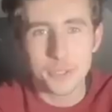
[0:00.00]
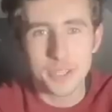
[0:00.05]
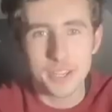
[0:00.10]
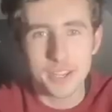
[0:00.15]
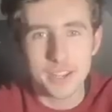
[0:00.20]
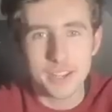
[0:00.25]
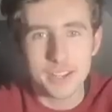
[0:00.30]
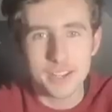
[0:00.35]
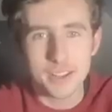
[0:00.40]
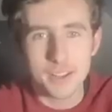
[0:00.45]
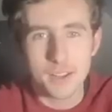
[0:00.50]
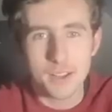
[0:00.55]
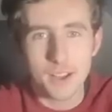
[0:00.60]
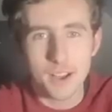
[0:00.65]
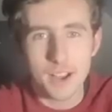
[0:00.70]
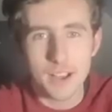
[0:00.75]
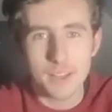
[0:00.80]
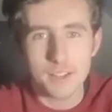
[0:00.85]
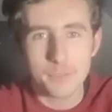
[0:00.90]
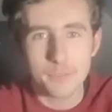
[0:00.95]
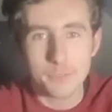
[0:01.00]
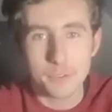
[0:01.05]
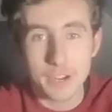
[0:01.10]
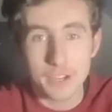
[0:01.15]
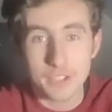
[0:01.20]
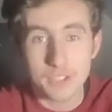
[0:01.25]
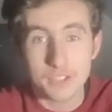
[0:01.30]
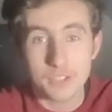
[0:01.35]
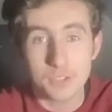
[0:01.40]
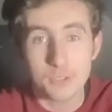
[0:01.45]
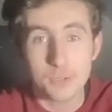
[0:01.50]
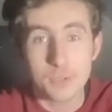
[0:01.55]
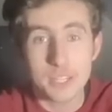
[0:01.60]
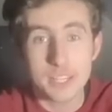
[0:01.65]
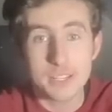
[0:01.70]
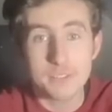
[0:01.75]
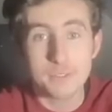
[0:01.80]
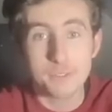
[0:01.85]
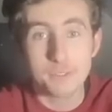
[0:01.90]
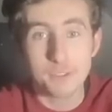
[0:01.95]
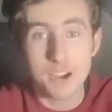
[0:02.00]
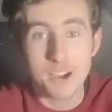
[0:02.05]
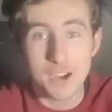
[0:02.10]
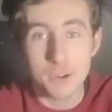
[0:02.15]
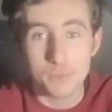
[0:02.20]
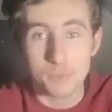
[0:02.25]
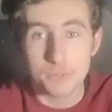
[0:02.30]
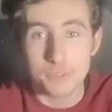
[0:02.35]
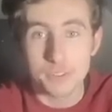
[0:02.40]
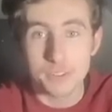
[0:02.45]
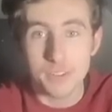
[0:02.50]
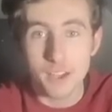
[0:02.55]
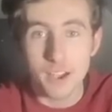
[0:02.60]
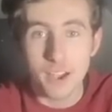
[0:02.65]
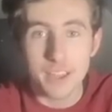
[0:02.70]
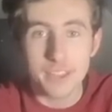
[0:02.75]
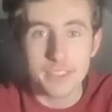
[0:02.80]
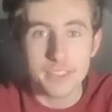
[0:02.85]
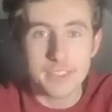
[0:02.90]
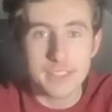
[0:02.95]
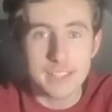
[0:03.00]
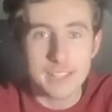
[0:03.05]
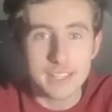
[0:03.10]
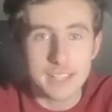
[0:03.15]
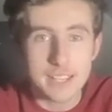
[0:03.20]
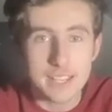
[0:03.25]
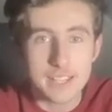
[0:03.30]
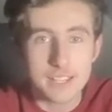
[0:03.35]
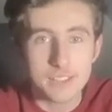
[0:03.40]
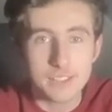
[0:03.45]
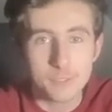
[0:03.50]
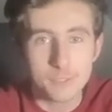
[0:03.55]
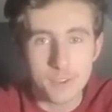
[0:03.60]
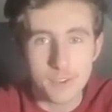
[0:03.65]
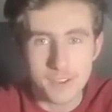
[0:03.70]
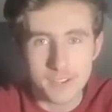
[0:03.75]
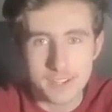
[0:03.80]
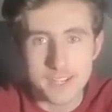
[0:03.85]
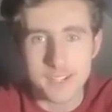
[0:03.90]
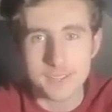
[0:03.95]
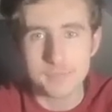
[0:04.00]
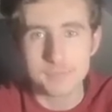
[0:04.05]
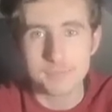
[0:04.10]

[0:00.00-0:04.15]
Okay. I love Frank too. He frowns. I think he is funny.